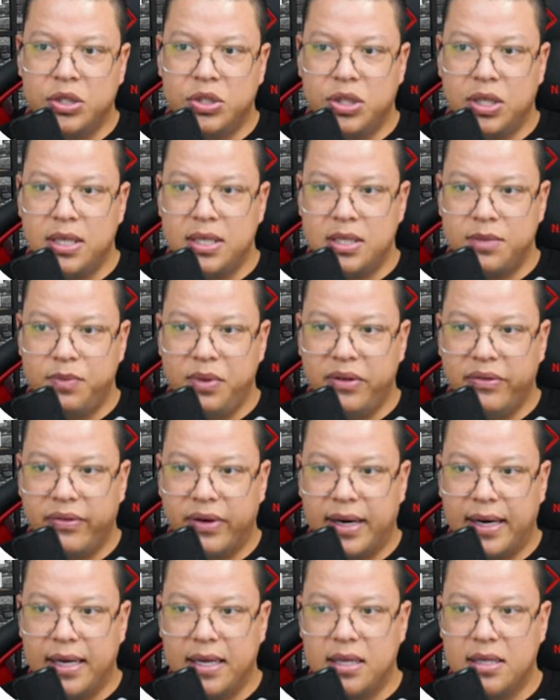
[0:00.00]
JSP
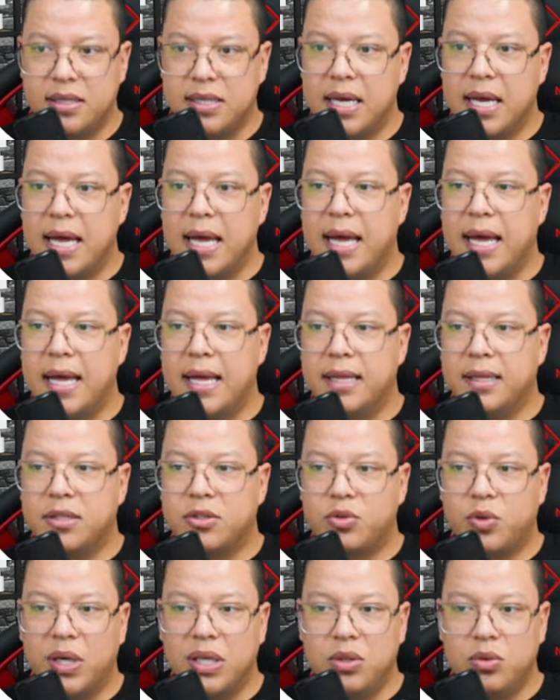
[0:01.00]
files,
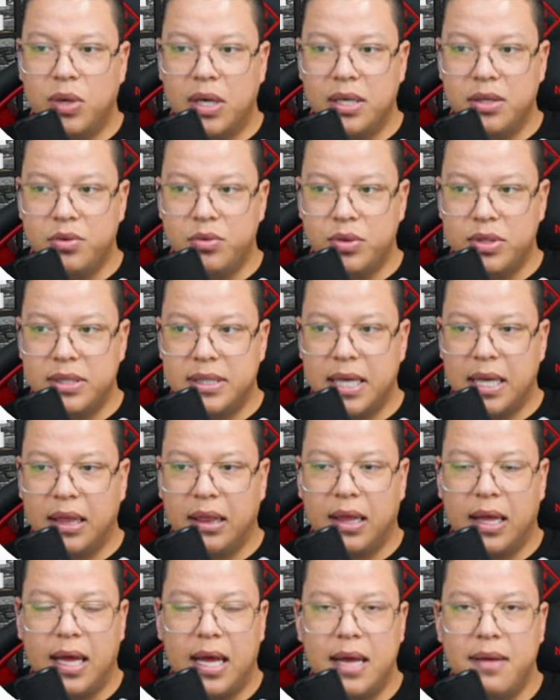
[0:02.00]
and try to
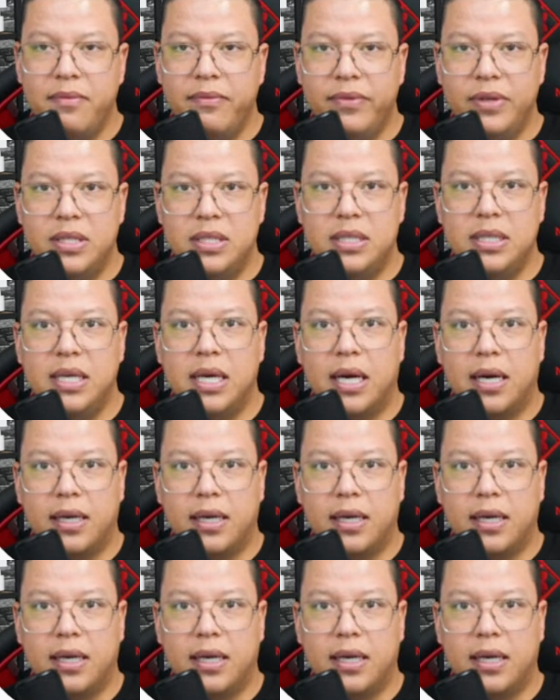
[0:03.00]
understand the MVC